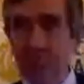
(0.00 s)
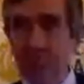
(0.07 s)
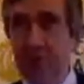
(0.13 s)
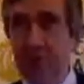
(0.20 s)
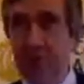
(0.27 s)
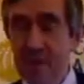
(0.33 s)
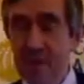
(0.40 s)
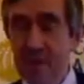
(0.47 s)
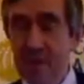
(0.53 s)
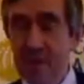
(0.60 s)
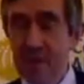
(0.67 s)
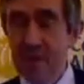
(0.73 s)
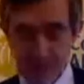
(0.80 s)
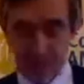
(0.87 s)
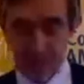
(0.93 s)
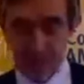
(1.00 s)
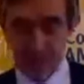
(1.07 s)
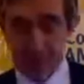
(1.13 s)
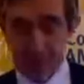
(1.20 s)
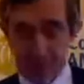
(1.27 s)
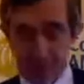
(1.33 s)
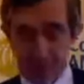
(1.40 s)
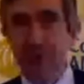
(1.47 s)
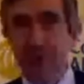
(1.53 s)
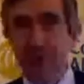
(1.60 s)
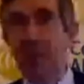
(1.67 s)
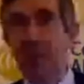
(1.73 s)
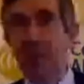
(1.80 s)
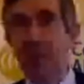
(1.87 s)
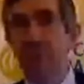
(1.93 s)
of all, I want to mention something
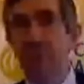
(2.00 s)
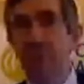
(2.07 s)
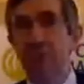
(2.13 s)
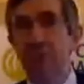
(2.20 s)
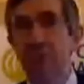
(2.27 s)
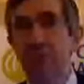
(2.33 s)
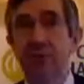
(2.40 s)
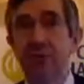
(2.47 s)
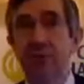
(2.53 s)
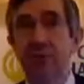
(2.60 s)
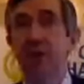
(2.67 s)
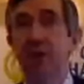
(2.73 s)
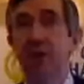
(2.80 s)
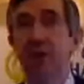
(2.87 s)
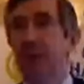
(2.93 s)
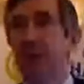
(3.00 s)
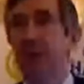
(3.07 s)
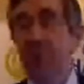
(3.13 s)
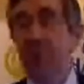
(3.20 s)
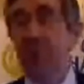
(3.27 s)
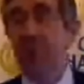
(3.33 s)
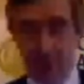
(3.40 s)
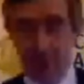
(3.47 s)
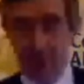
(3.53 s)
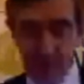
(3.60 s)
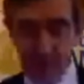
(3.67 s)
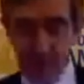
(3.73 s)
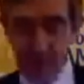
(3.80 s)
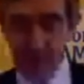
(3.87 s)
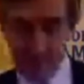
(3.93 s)
about what we do here in the Cork
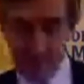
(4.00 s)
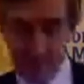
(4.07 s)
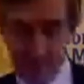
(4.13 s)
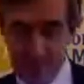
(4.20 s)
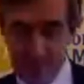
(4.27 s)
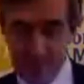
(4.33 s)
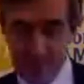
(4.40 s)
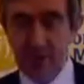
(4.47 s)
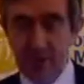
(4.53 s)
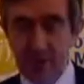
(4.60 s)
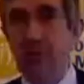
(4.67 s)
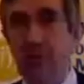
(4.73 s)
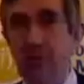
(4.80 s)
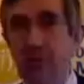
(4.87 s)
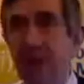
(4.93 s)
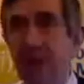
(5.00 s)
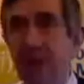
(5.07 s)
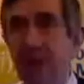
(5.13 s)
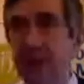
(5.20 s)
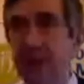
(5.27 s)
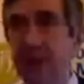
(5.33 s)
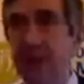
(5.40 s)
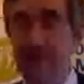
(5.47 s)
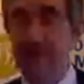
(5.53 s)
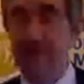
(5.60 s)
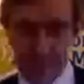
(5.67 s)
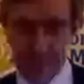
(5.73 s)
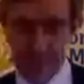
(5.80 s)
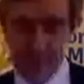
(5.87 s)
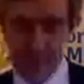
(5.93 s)
area. Cork is at the centre
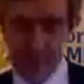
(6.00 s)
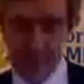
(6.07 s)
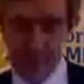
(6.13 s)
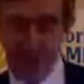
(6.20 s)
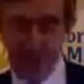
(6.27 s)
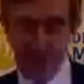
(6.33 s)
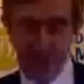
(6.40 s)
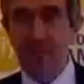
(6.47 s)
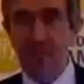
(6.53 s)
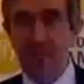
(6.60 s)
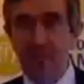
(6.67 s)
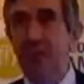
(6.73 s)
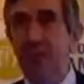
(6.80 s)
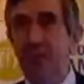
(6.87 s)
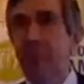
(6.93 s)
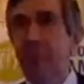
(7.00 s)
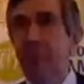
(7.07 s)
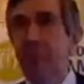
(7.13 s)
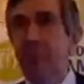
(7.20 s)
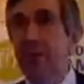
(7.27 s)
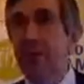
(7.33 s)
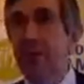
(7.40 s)
of our mails and retail